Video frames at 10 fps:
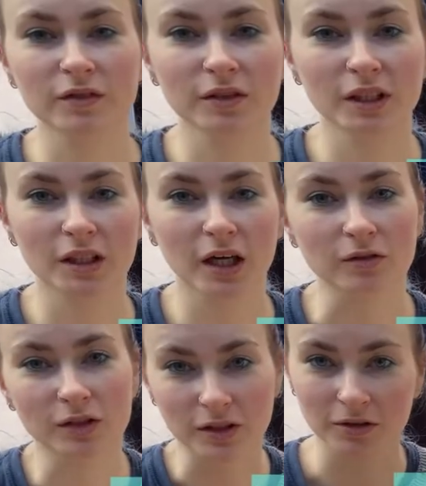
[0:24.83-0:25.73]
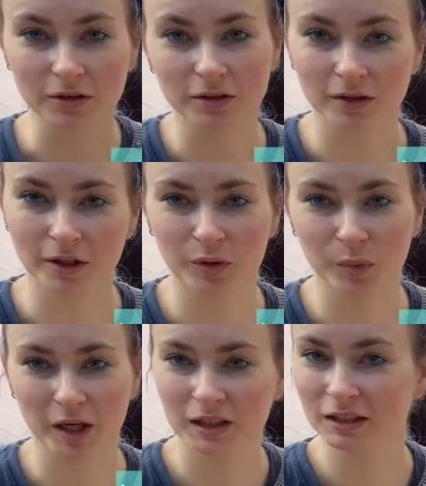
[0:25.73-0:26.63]
video, so you could go
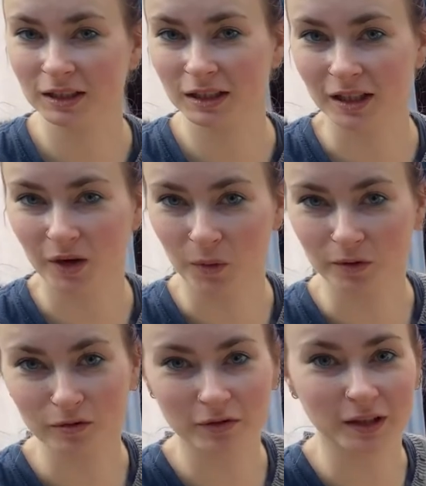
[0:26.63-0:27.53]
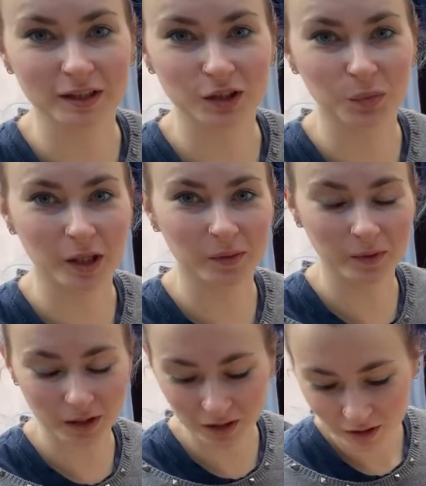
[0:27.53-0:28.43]
back and see that one first, maybe.